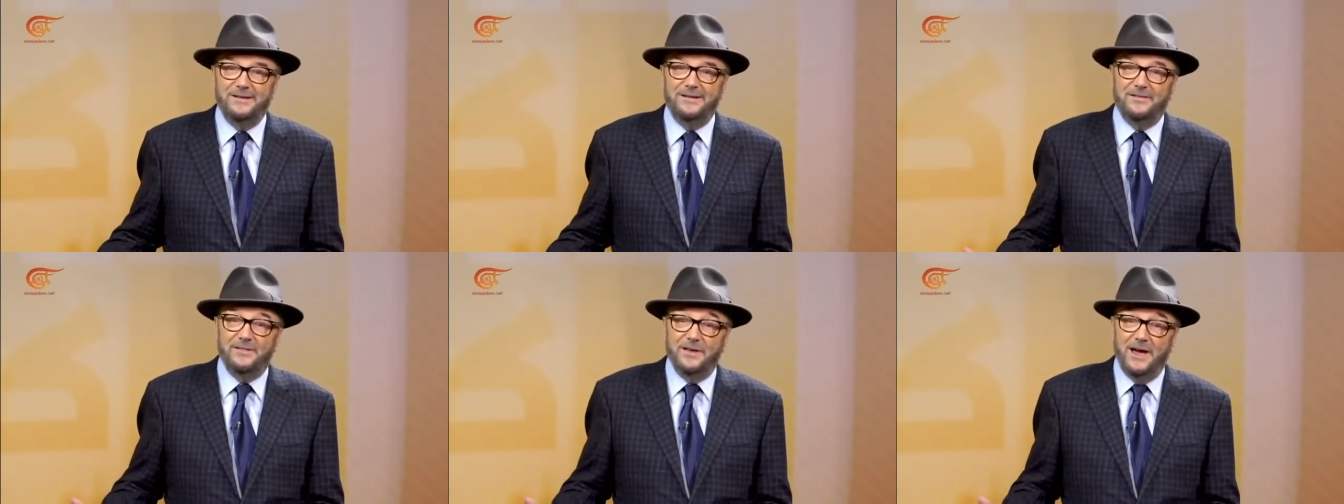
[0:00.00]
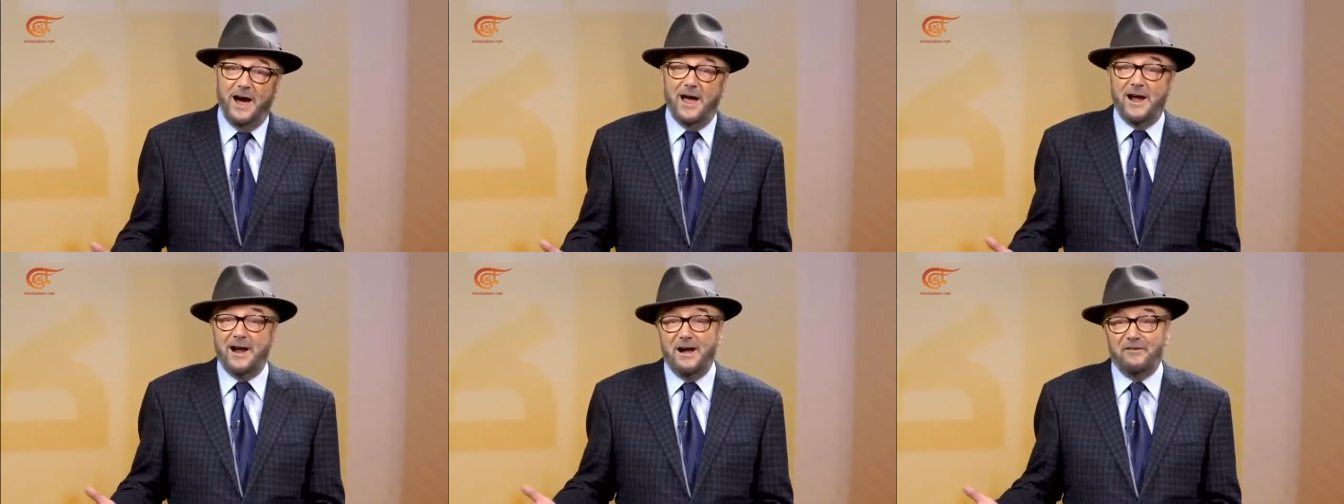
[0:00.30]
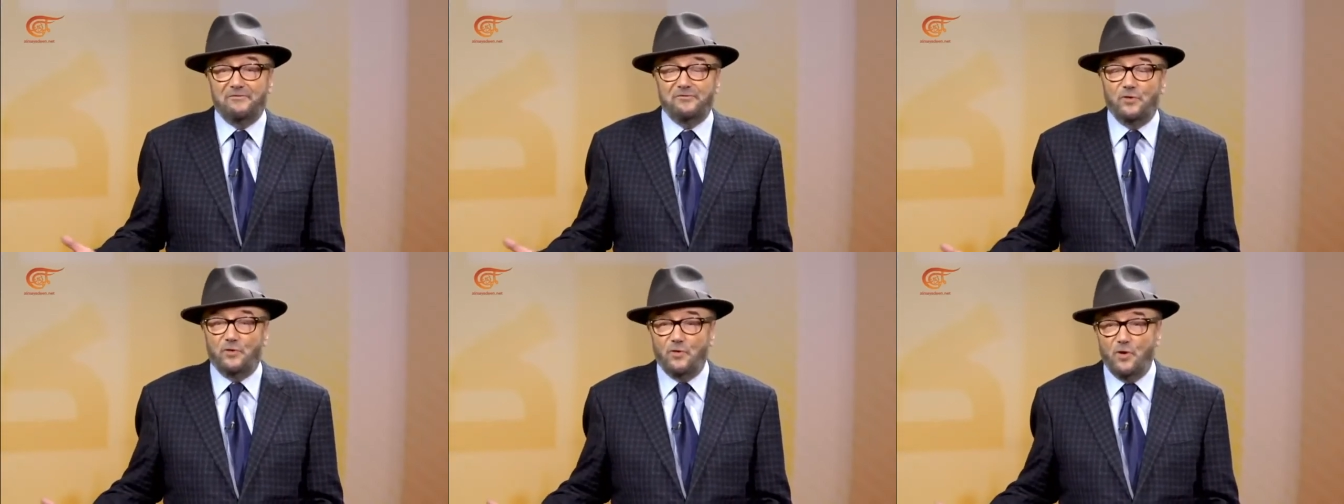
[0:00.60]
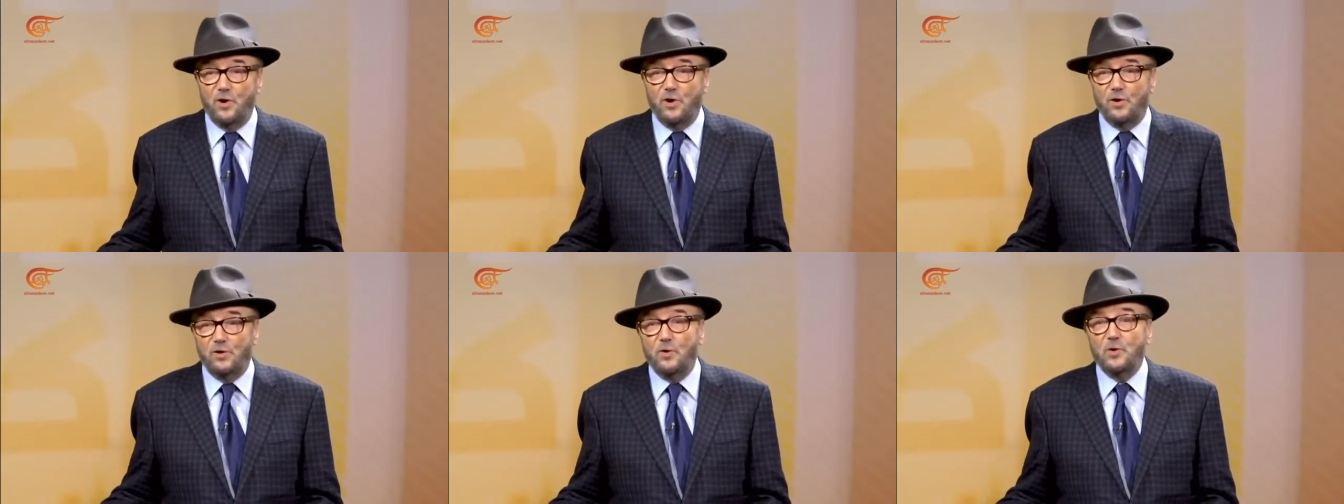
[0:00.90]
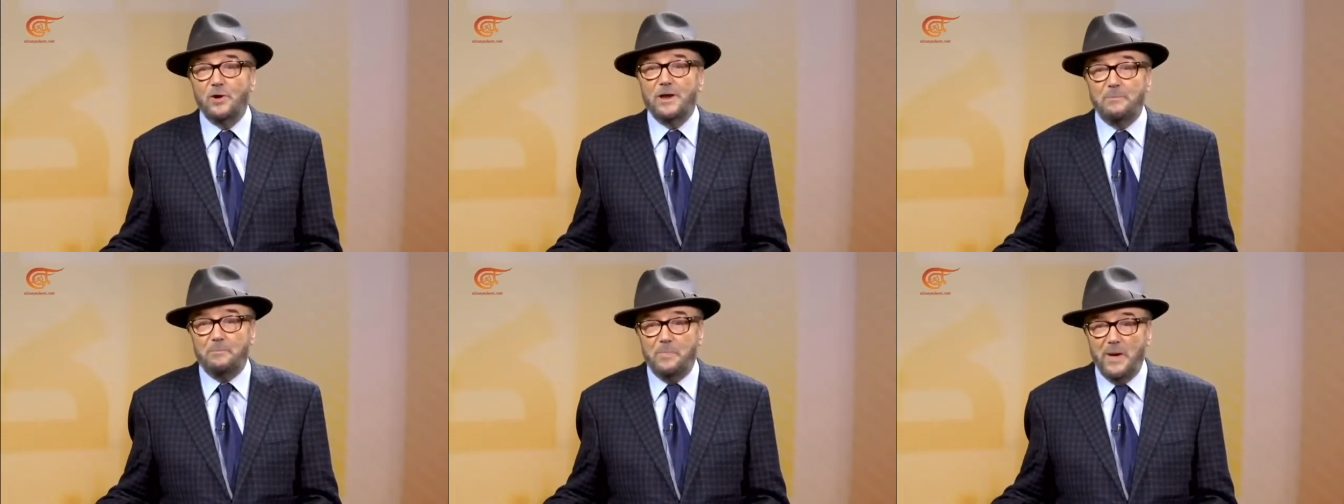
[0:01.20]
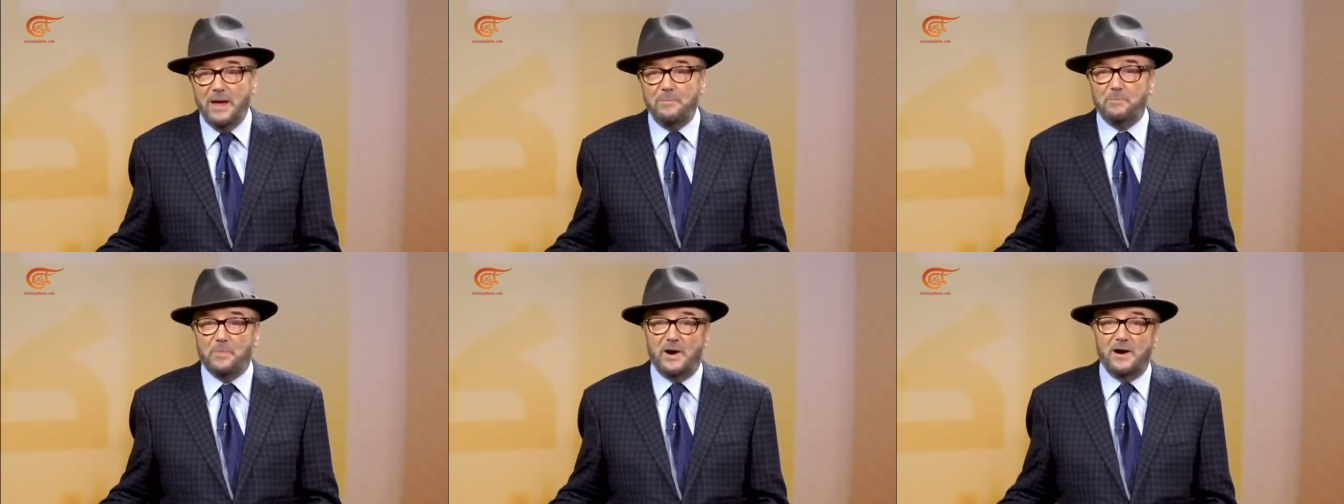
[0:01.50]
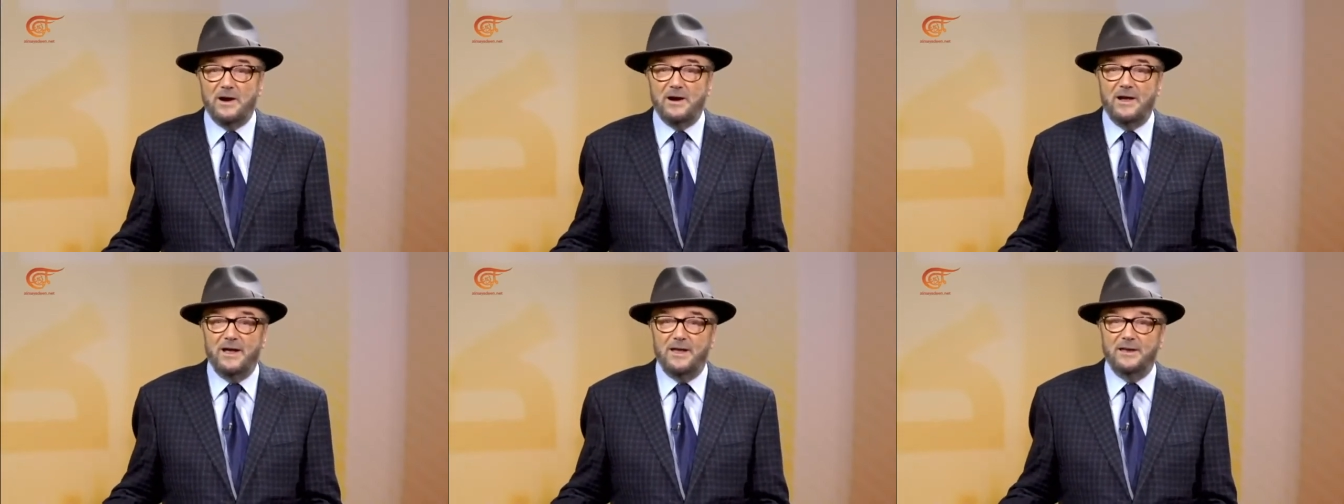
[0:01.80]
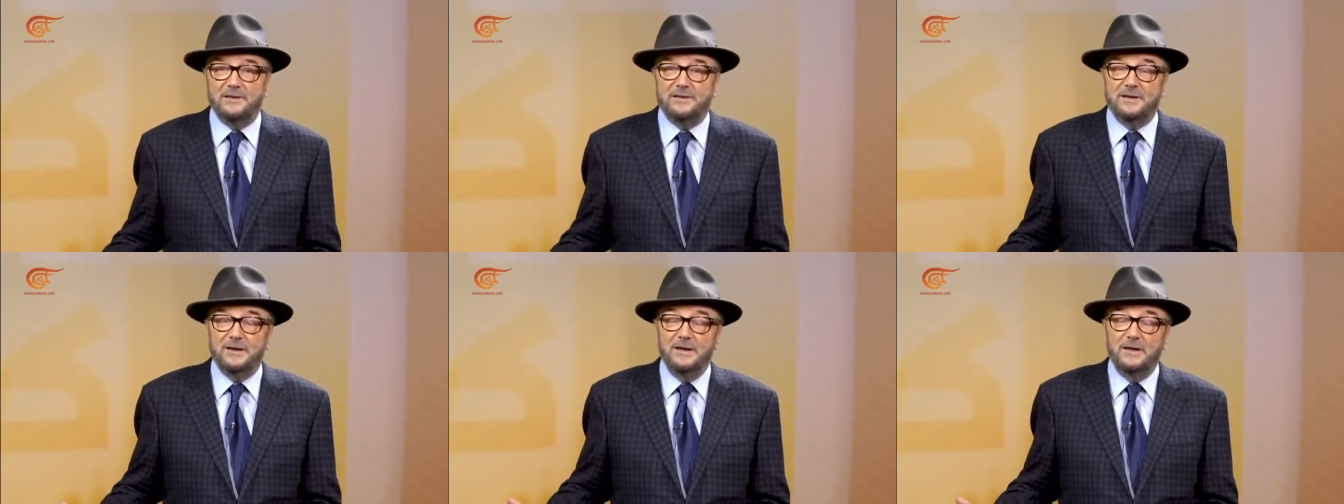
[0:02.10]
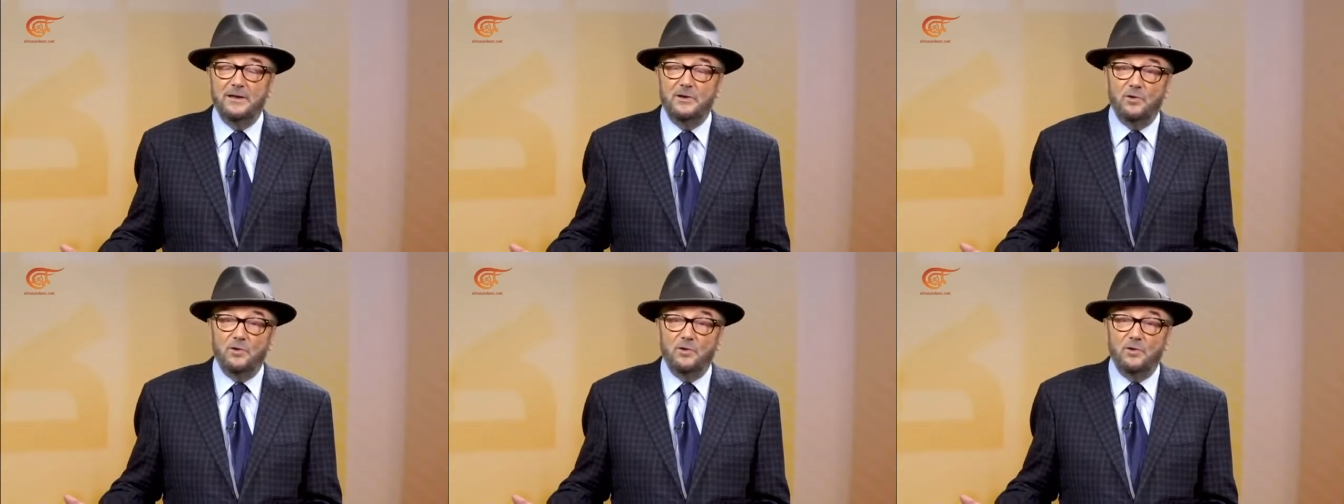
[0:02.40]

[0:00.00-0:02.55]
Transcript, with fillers: They are, after all, only paper, and